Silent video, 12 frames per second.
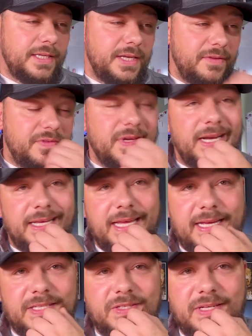You know, if you got to
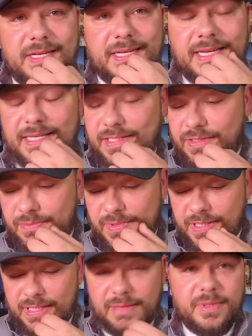cancel, you got to cancel.
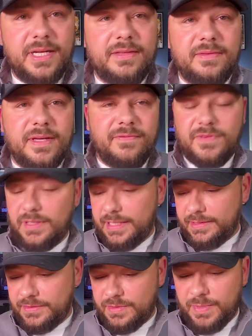But, I mean, I feel
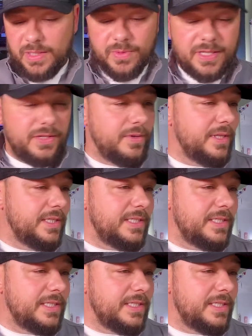like there's a better way to do it.